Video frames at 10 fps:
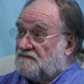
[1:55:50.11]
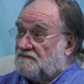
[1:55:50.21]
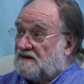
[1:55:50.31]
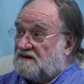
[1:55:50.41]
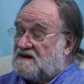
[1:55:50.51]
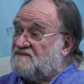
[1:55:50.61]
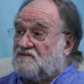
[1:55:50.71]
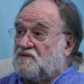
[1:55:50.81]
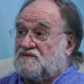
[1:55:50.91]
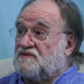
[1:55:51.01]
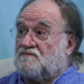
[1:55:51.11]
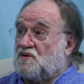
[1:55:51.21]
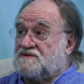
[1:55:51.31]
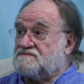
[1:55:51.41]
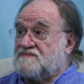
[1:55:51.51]
And even with the
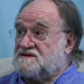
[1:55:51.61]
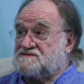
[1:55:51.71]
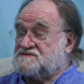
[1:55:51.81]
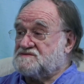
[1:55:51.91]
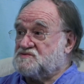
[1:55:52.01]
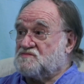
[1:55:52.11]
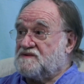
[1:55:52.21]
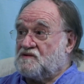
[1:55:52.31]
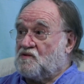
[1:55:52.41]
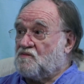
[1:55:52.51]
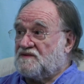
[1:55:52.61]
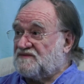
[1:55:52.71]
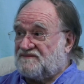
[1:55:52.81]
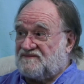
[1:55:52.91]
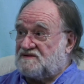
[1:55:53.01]
modern medicine, you'll be
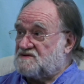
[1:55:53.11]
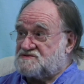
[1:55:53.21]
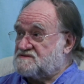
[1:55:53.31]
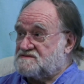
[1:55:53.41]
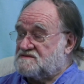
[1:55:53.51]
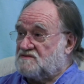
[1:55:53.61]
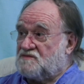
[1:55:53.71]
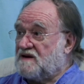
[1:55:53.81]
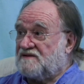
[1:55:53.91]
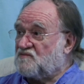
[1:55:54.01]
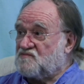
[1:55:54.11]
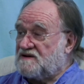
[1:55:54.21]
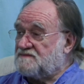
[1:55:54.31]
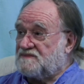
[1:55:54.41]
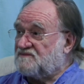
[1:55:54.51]
almost finished. You may have
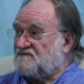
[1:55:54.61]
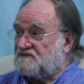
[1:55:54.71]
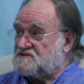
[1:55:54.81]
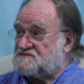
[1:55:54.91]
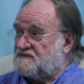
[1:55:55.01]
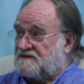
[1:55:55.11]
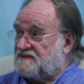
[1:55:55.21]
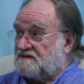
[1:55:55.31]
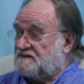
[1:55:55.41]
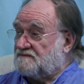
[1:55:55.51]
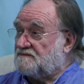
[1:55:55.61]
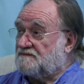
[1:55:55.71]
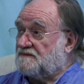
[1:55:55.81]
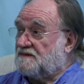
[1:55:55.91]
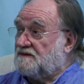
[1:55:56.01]
already been finished by then.
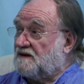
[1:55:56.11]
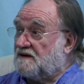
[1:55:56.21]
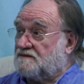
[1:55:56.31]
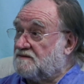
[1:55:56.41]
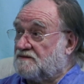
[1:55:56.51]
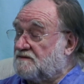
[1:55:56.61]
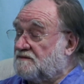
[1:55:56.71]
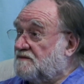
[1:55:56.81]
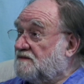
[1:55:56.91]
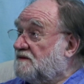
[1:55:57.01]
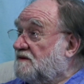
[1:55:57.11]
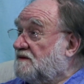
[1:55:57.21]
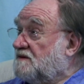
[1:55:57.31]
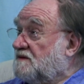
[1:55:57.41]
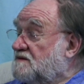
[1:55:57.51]
I don't know.
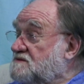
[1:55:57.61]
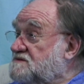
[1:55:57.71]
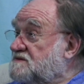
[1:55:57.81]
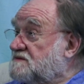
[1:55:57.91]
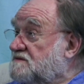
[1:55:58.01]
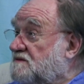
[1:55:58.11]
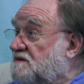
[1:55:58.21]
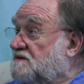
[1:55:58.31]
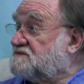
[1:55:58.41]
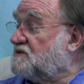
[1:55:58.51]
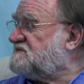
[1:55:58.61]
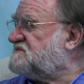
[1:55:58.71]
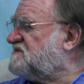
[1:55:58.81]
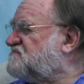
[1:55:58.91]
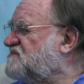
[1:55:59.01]
You see? So is
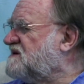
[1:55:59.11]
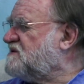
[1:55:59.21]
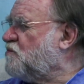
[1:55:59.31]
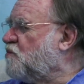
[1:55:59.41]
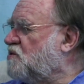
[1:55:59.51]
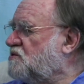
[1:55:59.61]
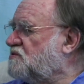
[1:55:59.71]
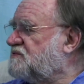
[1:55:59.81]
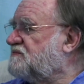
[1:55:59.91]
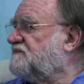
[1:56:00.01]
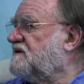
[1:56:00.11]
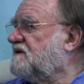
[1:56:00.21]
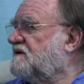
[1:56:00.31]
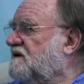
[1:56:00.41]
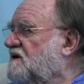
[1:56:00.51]
it really worth
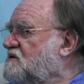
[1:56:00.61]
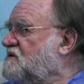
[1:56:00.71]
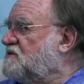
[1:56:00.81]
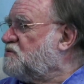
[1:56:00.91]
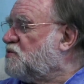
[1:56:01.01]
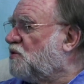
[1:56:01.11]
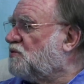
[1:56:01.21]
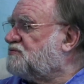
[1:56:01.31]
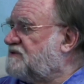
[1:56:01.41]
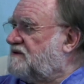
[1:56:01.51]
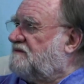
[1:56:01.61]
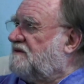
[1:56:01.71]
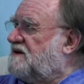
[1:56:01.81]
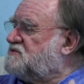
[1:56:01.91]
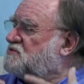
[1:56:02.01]
being not
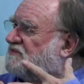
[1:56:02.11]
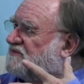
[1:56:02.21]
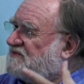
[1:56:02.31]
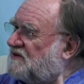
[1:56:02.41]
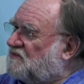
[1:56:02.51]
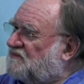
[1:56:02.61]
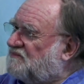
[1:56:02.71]
in yourself,